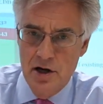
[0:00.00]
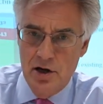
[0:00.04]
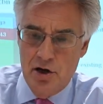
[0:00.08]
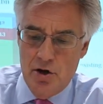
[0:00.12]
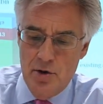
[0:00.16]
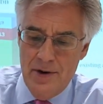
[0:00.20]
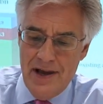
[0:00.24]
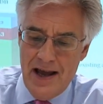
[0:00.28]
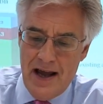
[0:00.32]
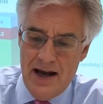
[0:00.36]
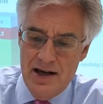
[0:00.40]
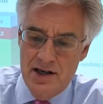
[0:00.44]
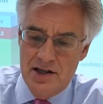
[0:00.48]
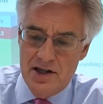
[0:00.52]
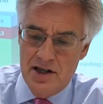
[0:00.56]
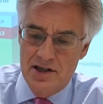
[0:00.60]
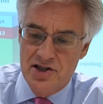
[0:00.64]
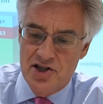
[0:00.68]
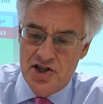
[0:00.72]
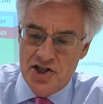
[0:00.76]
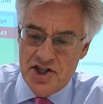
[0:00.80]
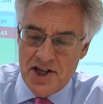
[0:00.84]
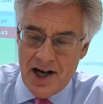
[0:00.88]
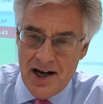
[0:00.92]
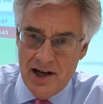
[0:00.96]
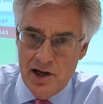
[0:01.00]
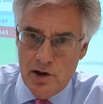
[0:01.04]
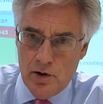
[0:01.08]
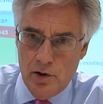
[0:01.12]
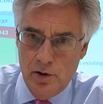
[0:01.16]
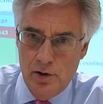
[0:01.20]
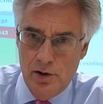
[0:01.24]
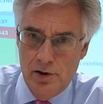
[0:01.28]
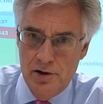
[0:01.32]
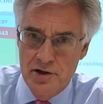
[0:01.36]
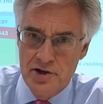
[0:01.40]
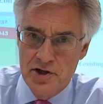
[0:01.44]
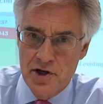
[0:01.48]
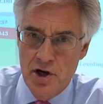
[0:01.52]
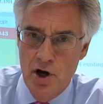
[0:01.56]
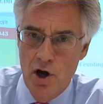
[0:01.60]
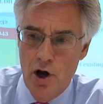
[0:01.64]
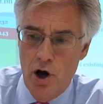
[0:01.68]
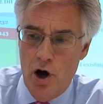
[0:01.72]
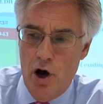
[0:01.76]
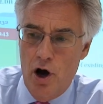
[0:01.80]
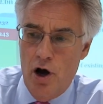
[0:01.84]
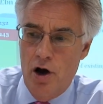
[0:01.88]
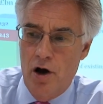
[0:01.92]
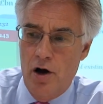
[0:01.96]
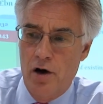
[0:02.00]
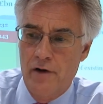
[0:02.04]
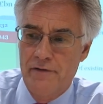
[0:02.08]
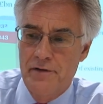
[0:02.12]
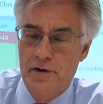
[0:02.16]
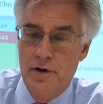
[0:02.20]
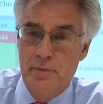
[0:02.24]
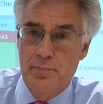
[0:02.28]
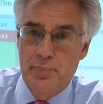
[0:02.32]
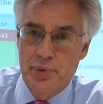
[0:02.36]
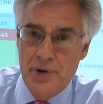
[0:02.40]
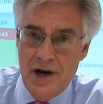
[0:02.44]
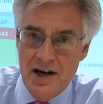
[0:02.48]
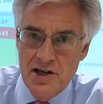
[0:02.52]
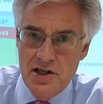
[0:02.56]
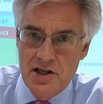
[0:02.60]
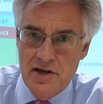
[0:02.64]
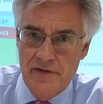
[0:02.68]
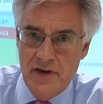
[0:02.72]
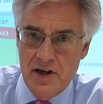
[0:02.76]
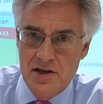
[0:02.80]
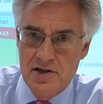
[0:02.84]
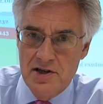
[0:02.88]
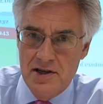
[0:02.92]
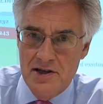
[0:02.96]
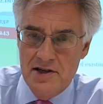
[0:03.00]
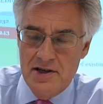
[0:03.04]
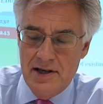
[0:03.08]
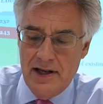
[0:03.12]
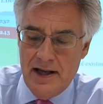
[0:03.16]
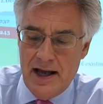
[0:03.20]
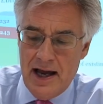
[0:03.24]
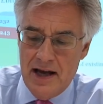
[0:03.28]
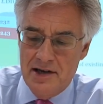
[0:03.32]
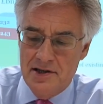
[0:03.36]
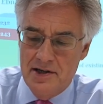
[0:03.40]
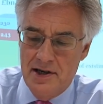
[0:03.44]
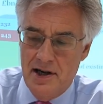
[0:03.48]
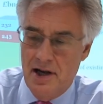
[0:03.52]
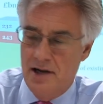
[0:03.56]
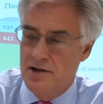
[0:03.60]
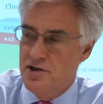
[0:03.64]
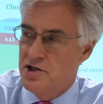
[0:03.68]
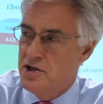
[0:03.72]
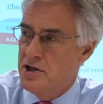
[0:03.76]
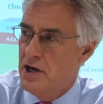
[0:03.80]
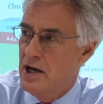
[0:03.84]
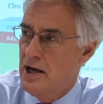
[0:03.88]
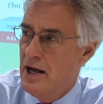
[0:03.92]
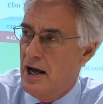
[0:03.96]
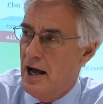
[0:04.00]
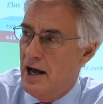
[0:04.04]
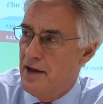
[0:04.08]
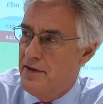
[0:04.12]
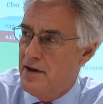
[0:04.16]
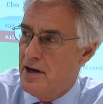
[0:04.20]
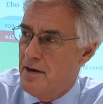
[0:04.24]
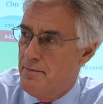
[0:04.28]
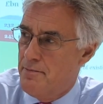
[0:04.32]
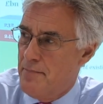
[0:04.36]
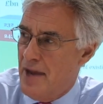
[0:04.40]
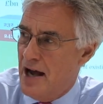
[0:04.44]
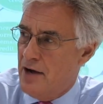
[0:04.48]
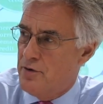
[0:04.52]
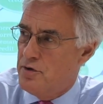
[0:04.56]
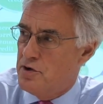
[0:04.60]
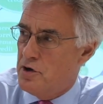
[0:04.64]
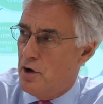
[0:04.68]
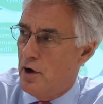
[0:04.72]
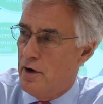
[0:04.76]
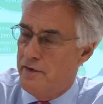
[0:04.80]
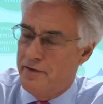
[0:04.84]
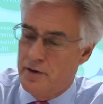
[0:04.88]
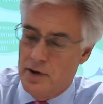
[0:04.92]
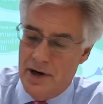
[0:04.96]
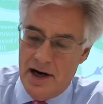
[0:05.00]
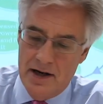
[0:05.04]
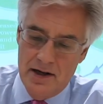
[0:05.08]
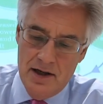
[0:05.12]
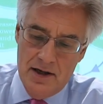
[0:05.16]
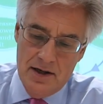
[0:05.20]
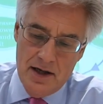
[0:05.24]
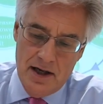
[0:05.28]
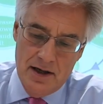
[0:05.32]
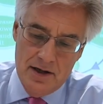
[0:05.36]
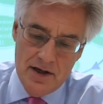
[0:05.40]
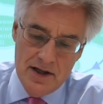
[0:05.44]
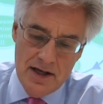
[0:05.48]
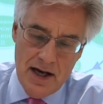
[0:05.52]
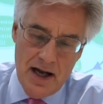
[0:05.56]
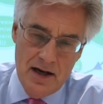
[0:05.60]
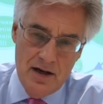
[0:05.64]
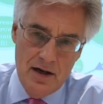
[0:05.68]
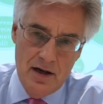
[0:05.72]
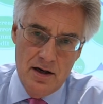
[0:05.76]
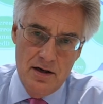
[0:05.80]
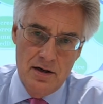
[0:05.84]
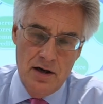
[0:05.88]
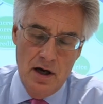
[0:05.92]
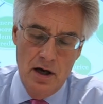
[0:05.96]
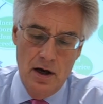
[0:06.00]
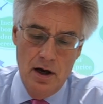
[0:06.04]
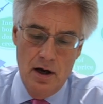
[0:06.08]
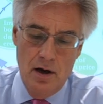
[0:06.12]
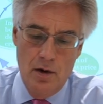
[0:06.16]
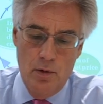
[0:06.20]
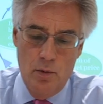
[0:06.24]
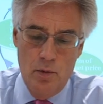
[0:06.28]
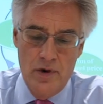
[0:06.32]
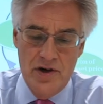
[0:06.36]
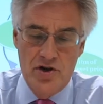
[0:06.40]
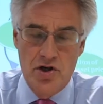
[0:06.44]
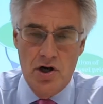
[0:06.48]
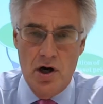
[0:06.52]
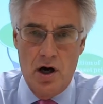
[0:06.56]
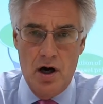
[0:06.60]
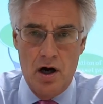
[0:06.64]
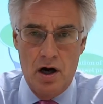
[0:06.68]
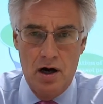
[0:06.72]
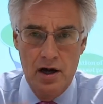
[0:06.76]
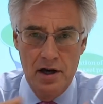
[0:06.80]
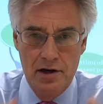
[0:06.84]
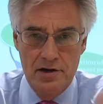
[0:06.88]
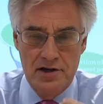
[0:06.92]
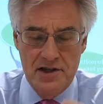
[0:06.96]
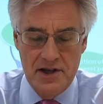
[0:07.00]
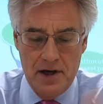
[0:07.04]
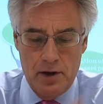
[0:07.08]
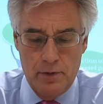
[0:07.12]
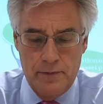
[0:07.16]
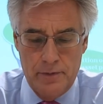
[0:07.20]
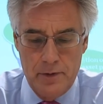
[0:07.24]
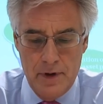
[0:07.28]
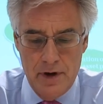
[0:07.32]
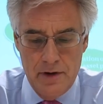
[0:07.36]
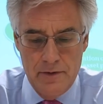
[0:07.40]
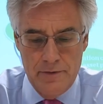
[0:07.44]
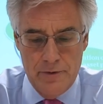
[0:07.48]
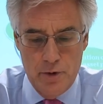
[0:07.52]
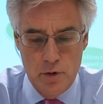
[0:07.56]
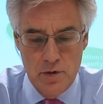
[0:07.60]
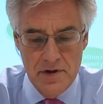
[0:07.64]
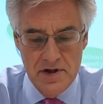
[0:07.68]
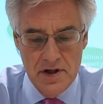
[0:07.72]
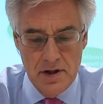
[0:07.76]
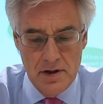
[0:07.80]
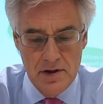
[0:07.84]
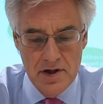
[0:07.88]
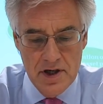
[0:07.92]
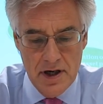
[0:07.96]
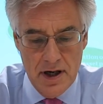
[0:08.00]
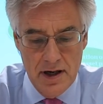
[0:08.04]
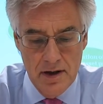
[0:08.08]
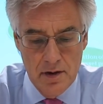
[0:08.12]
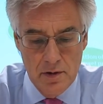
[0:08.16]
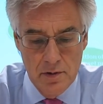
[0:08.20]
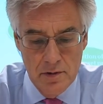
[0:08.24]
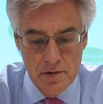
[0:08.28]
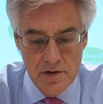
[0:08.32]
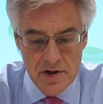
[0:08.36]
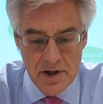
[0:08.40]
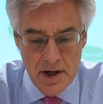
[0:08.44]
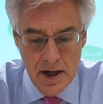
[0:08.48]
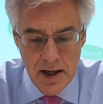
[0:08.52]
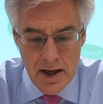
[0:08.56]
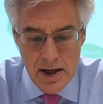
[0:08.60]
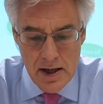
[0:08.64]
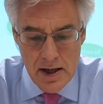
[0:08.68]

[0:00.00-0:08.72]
create cycles of the price of existing assets and the amount of credit extended, which are self-reinforcing cycles.